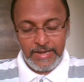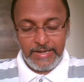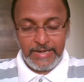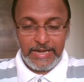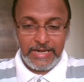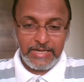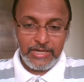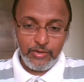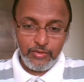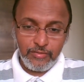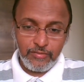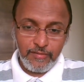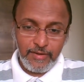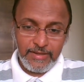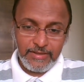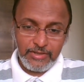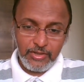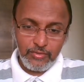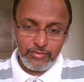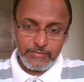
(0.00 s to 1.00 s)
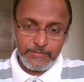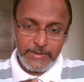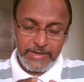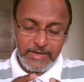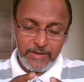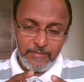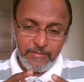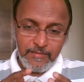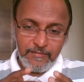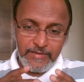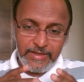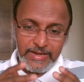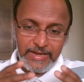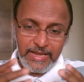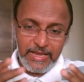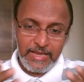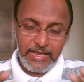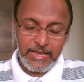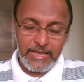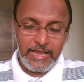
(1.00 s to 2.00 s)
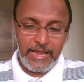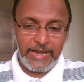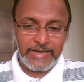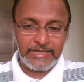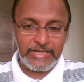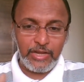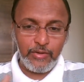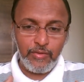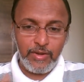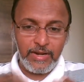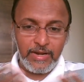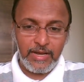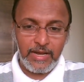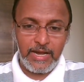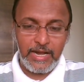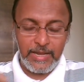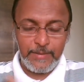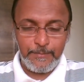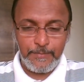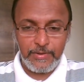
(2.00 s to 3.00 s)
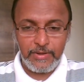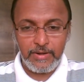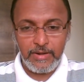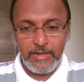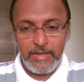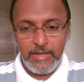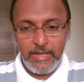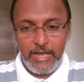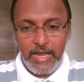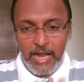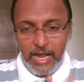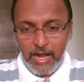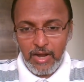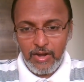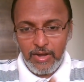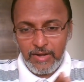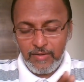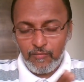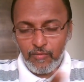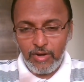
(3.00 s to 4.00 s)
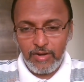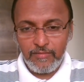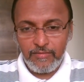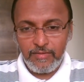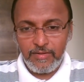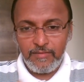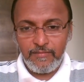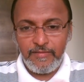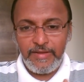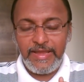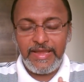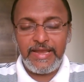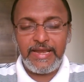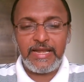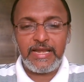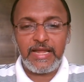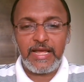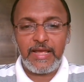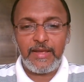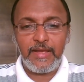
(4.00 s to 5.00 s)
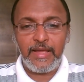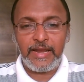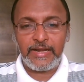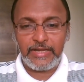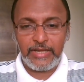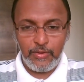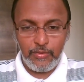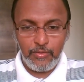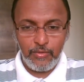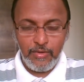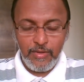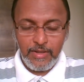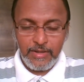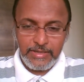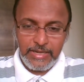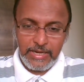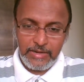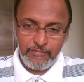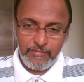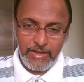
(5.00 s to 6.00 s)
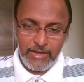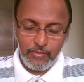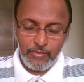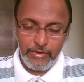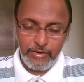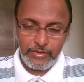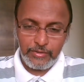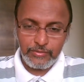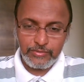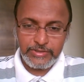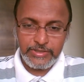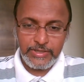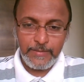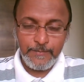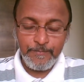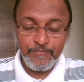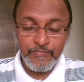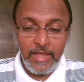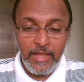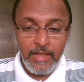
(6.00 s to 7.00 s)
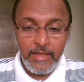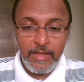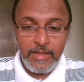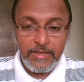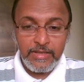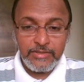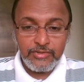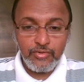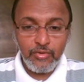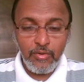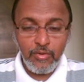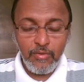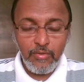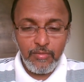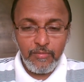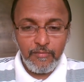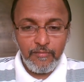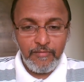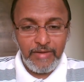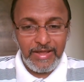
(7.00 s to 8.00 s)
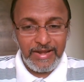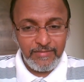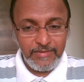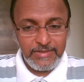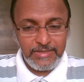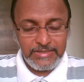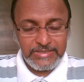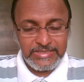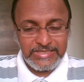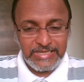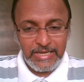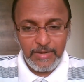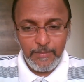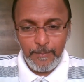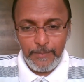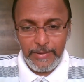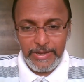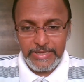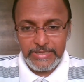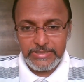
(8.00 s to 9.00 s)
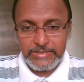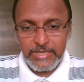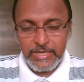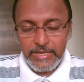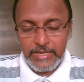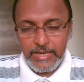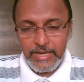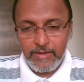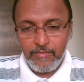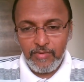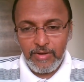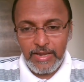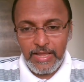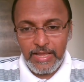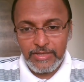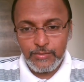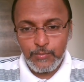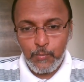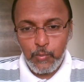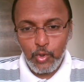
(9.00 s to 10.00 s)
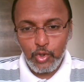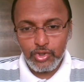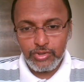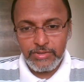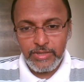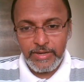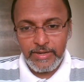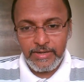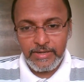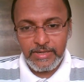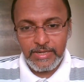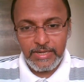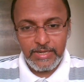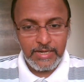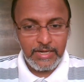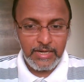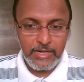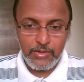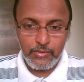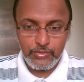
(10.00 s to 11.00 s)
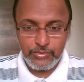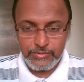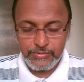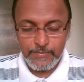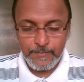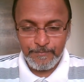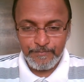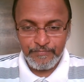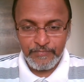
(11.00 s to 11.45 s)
Native twelfth house become a very active and a hyper. How and what way it uh, active, that we are going to see. So wherever the Sun plays, it will expose the entire house.